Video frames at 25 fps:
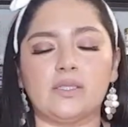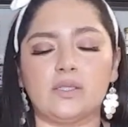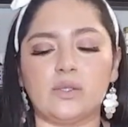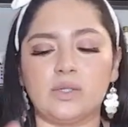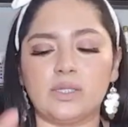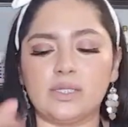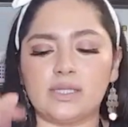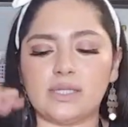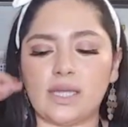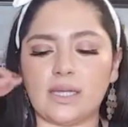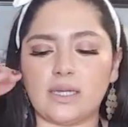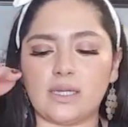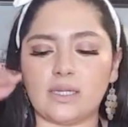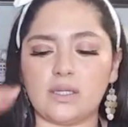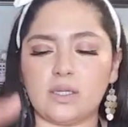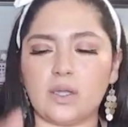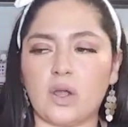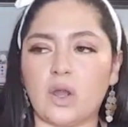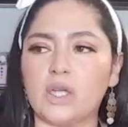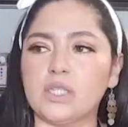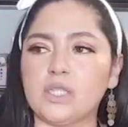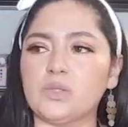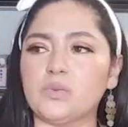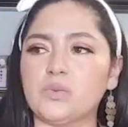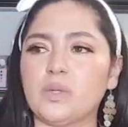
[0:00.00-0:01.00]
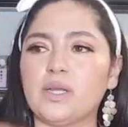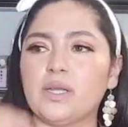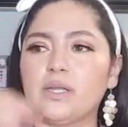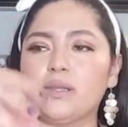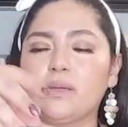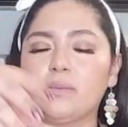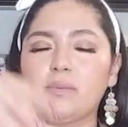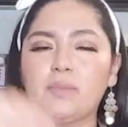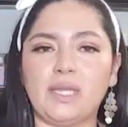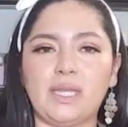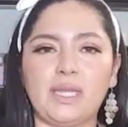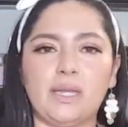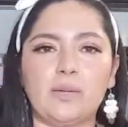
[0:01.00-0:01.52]
So it's like a large one and a
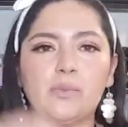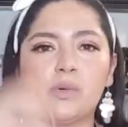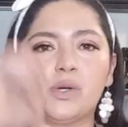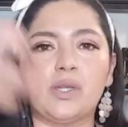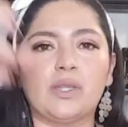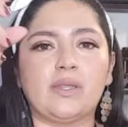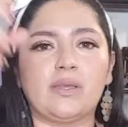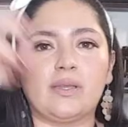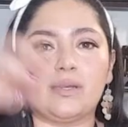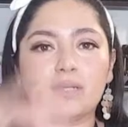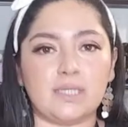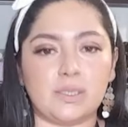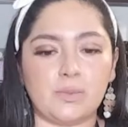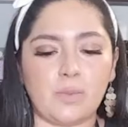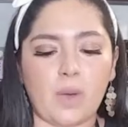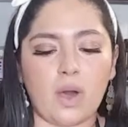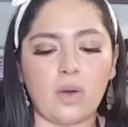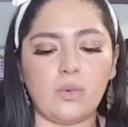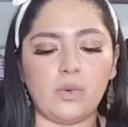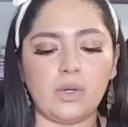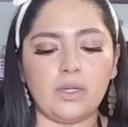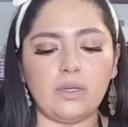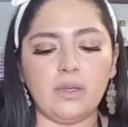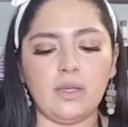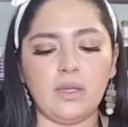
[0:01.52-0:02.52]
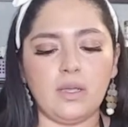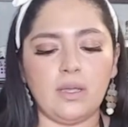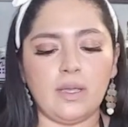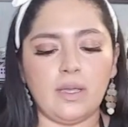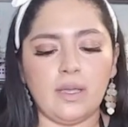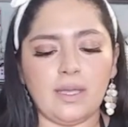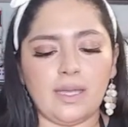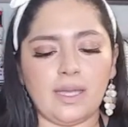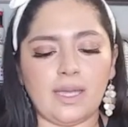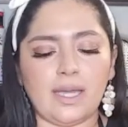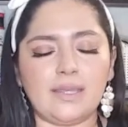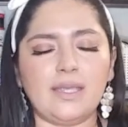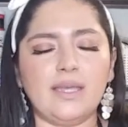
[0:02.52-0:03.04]
medium one and then a small one.
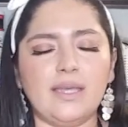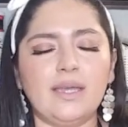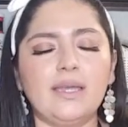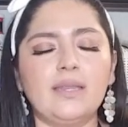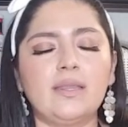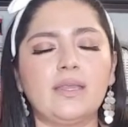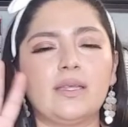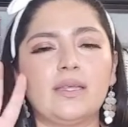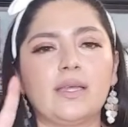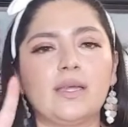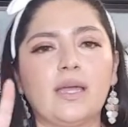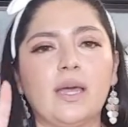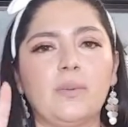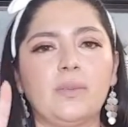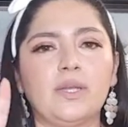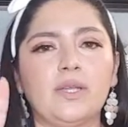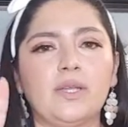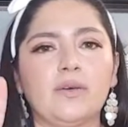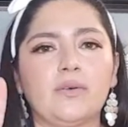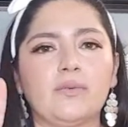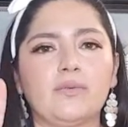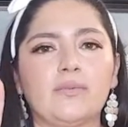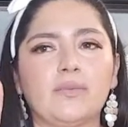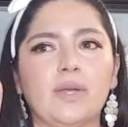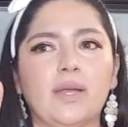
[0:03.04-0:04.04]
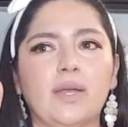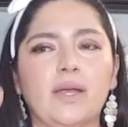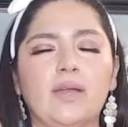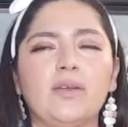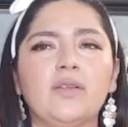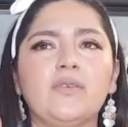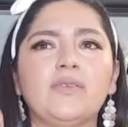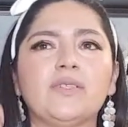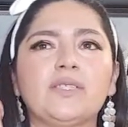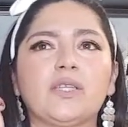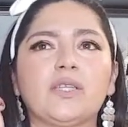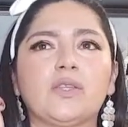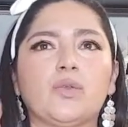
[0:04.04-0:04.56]
I think of it coming up, I don't
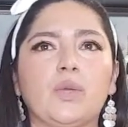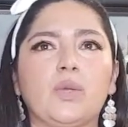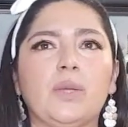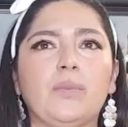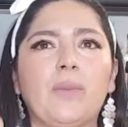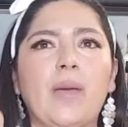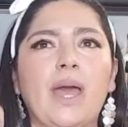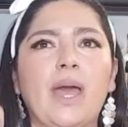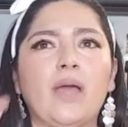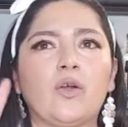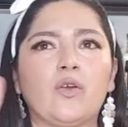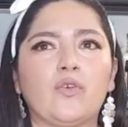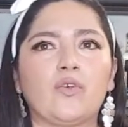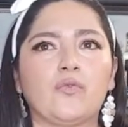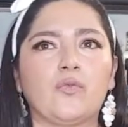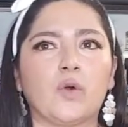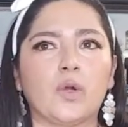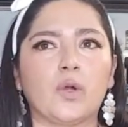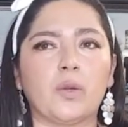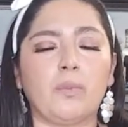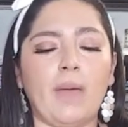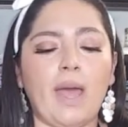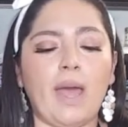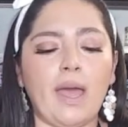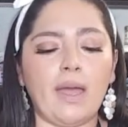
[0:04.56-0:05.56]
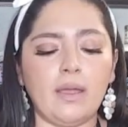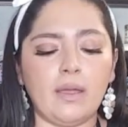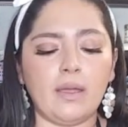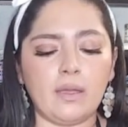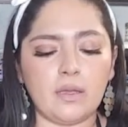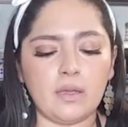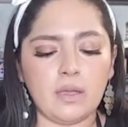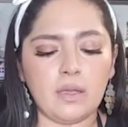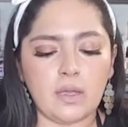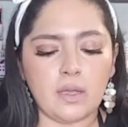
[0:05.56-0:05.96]
know if it's a 3-pack or 4-pack.